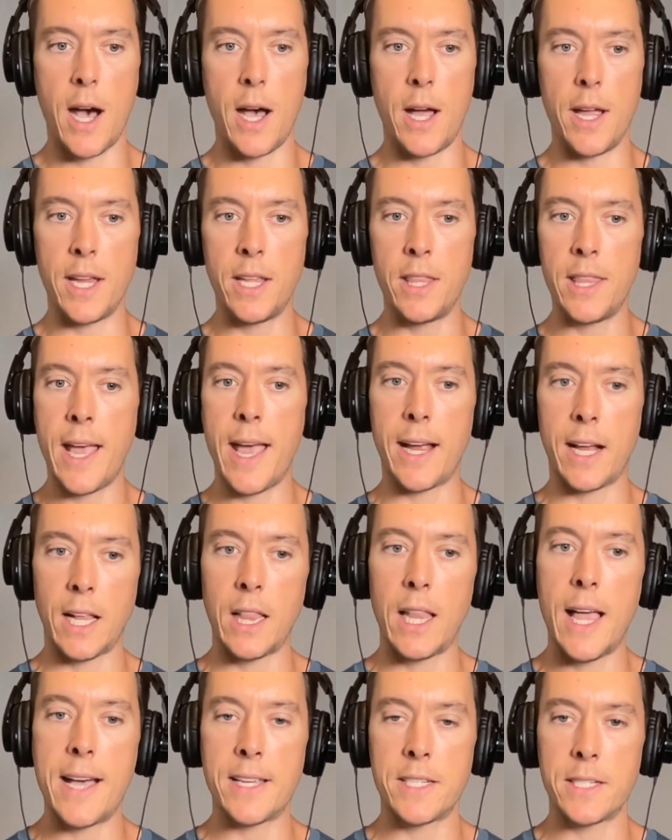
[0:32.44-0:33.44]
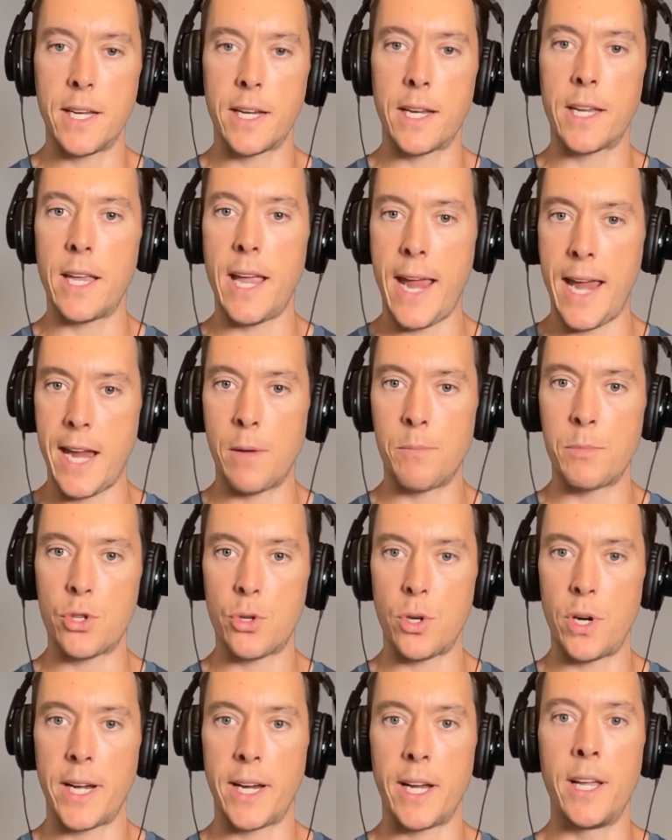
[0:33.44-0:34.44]
in that classic
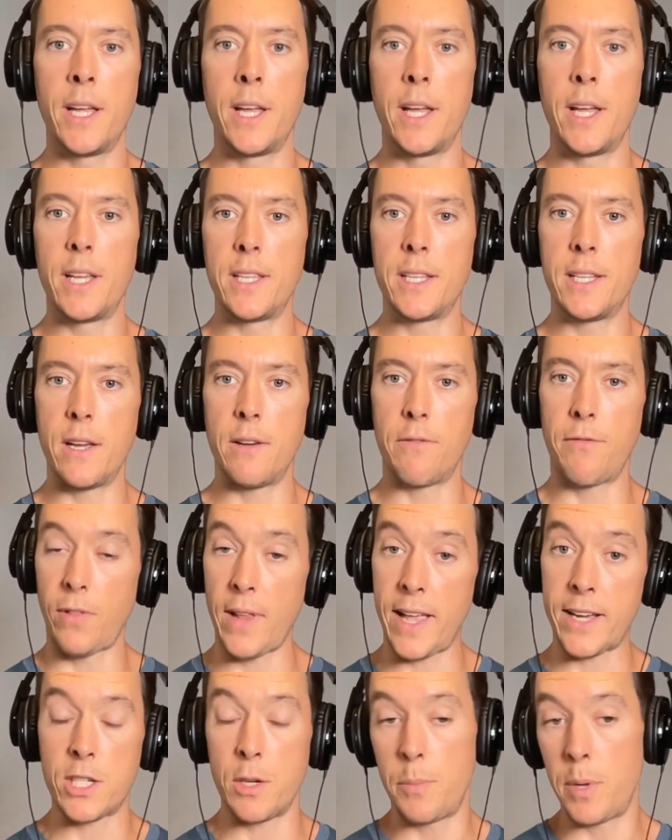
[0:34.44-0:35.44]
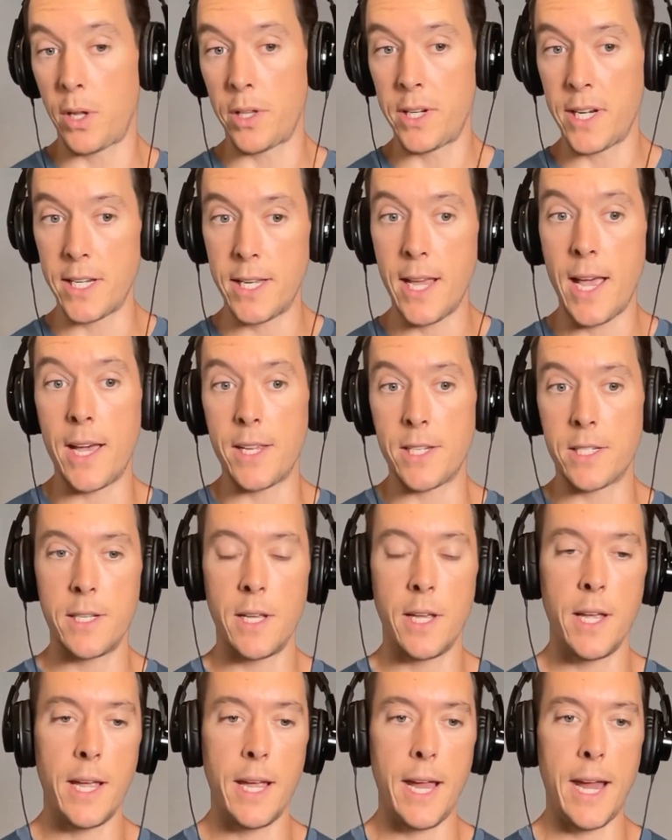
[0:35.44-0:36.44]
hamstring flexibility test.
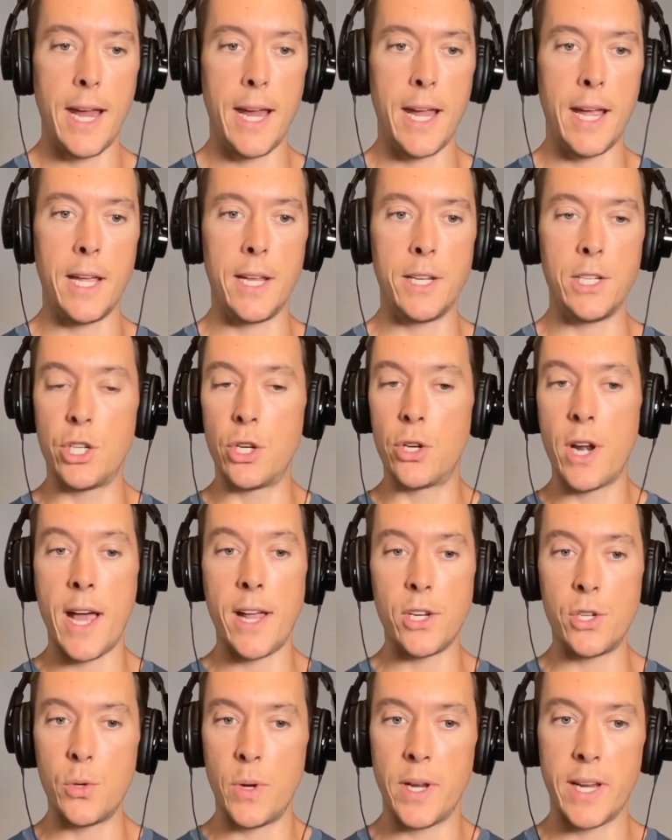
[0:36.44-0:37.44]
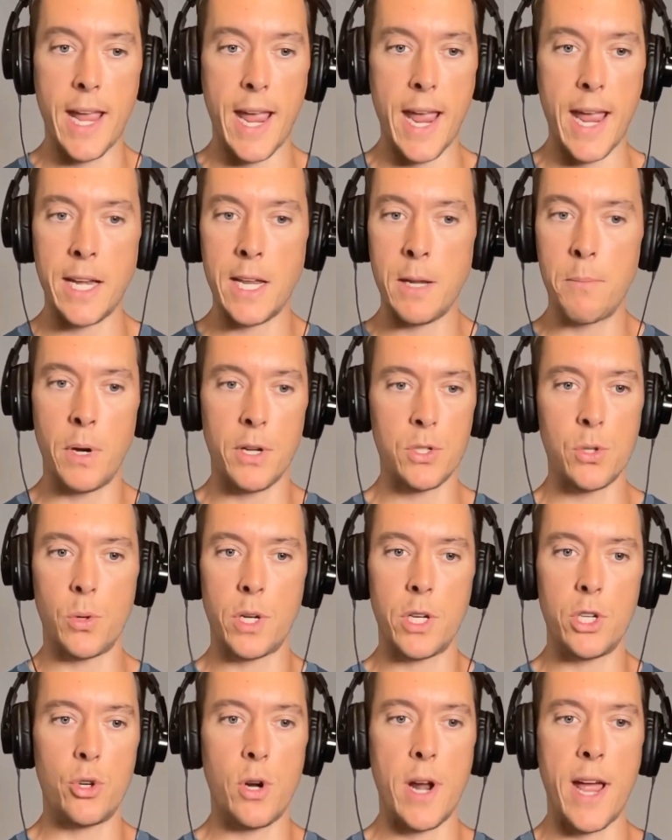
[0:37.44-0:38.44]
And you're not doing any muscle
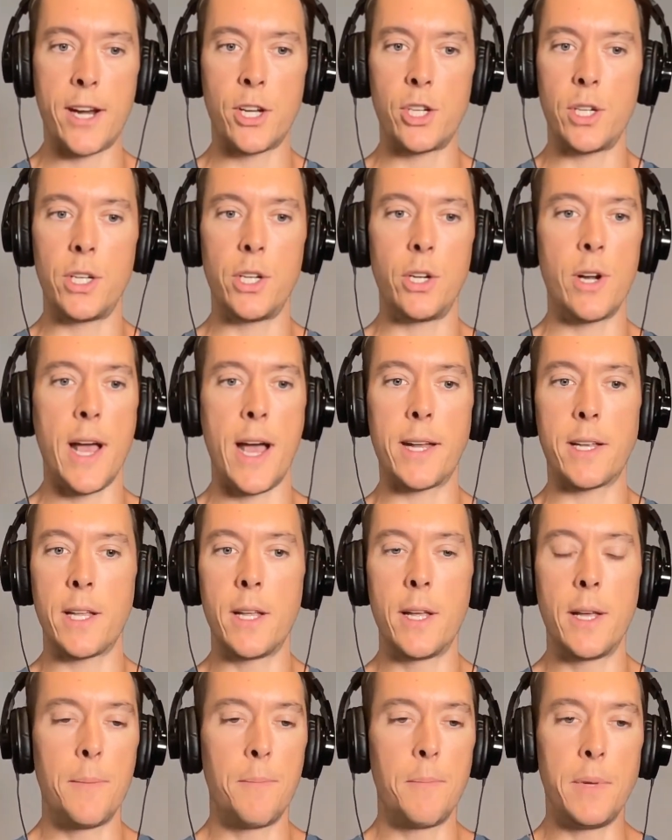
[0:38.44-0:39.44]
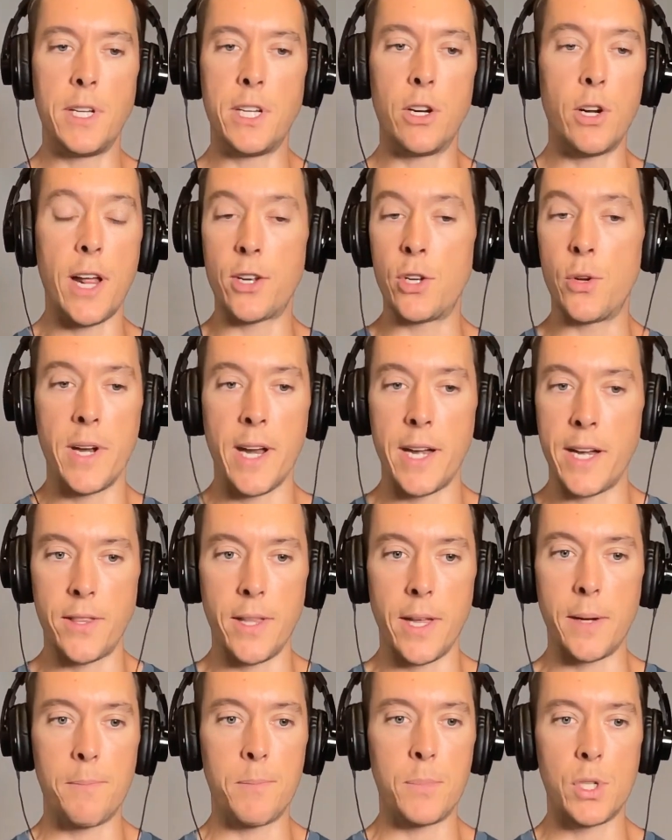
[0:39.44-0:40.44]
contraction. You're not doing
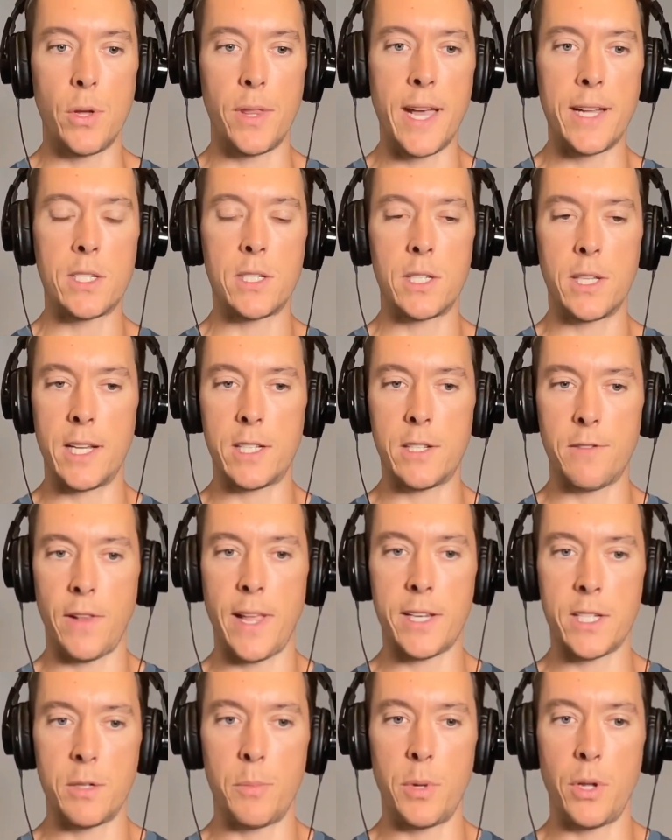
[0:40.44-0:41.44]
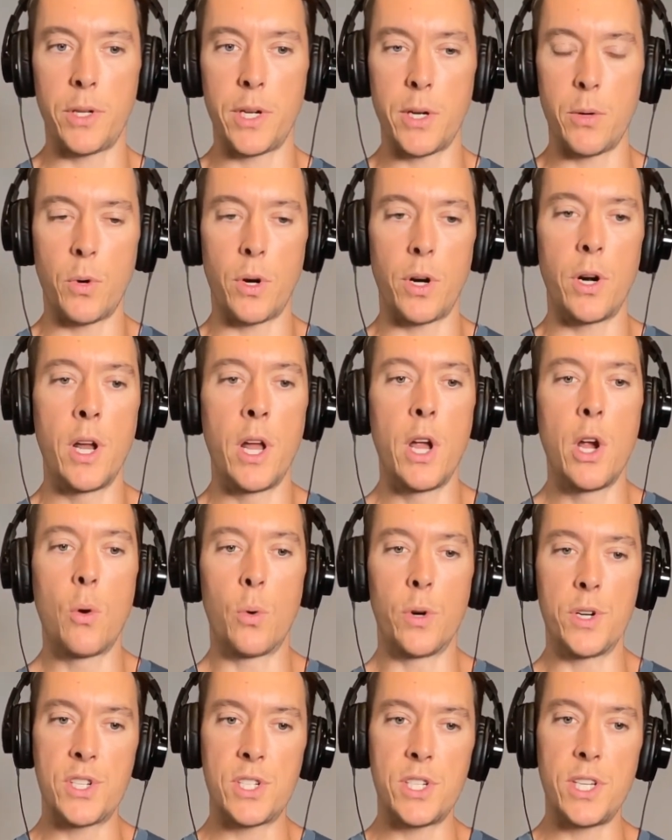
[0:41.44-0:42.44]
anything. So that's flexibility. We're
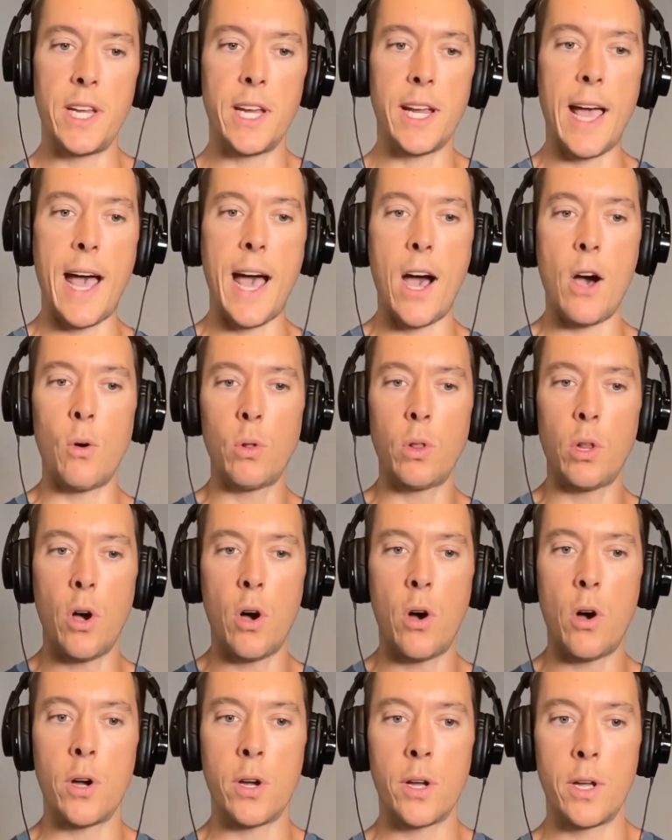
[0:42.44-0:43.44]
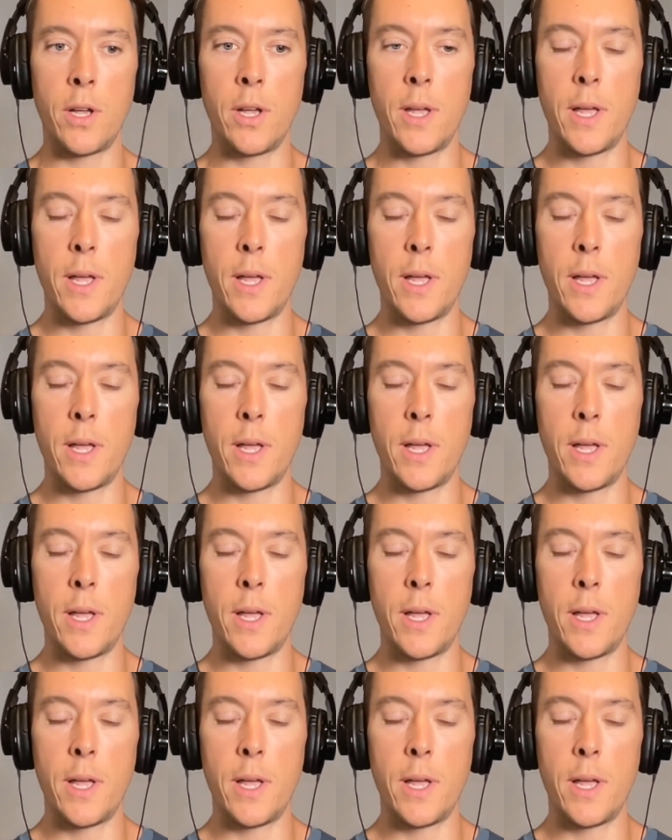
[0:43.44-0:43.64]
seeing how long